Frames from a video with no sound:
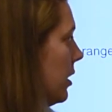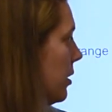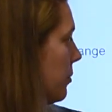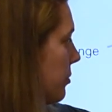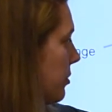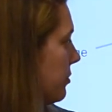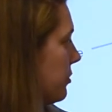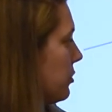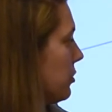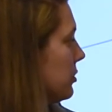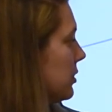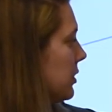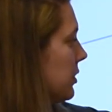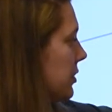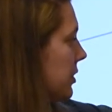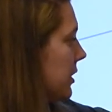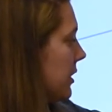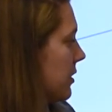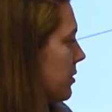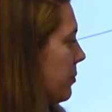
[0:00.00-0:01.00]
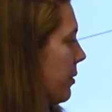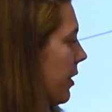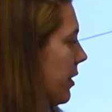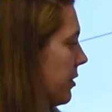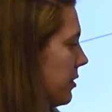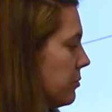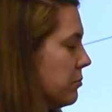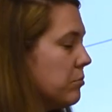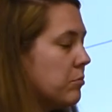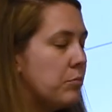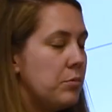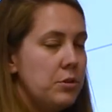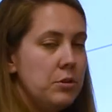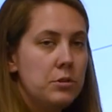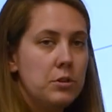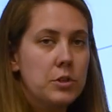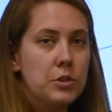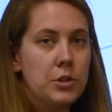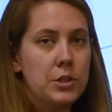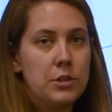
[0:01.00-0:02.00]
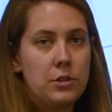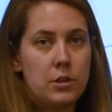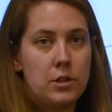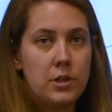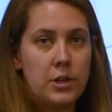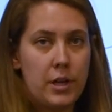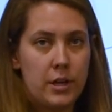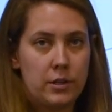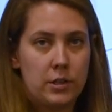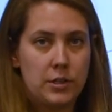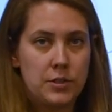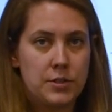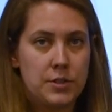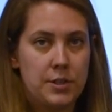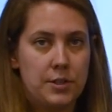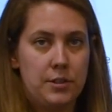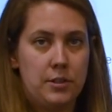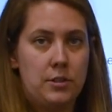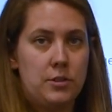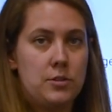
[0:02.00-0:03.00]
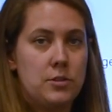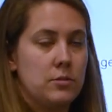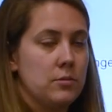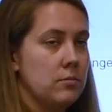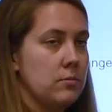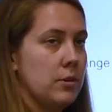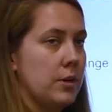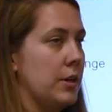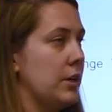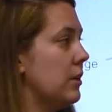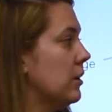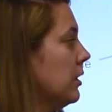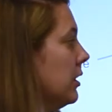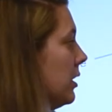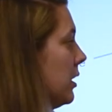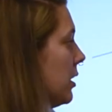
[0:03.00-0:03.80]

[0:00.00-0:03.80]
But if you're only looking at the bottom, blue and green are analogous colors, right?